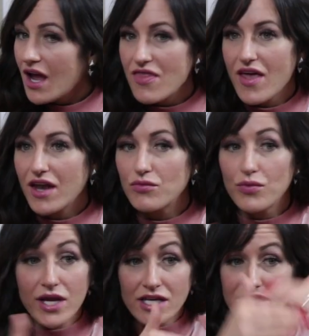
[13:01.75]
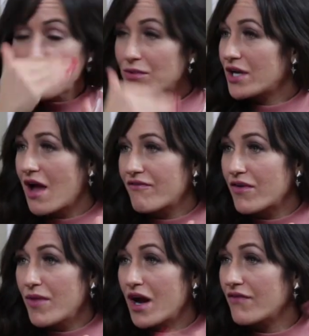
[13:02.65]
and then we can taper down
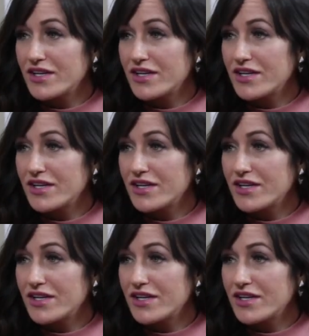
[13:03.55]
from there.